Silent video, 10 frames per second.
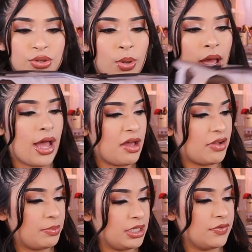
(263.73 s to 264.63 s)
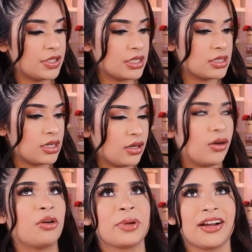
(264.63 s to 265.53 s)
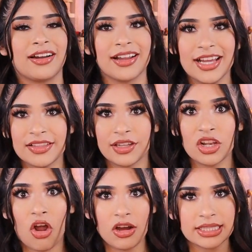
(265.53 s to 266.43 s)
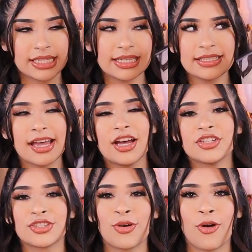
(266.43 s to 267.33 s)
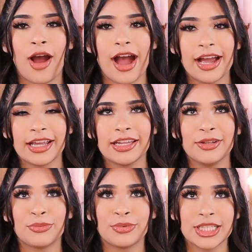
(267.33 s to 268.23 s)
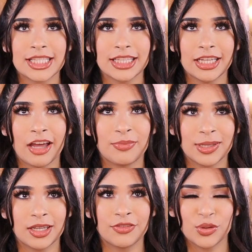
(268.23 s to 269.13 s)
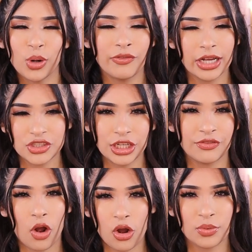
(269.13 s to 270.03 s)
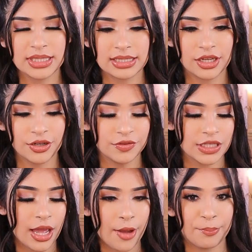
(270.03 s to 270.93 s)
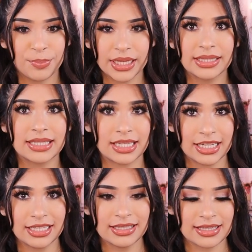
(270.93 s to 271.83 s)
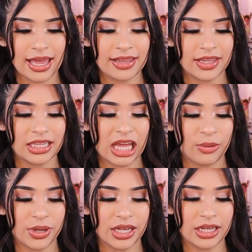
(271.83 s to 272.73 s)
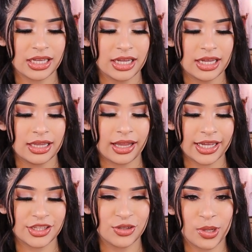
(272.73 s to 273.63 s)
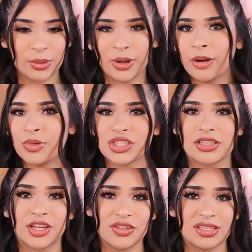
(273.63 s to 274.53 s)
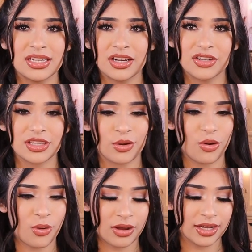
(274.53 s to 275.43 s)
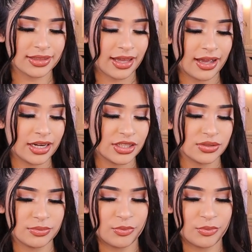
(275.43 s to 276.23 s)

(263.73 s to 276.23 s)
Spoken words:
do have, I believe this is the, oh my god, the long tees. So I recently have been loving, or I've actually always loved big tees, and then that way like you could wear them with just a cute sneakers and go out like that, and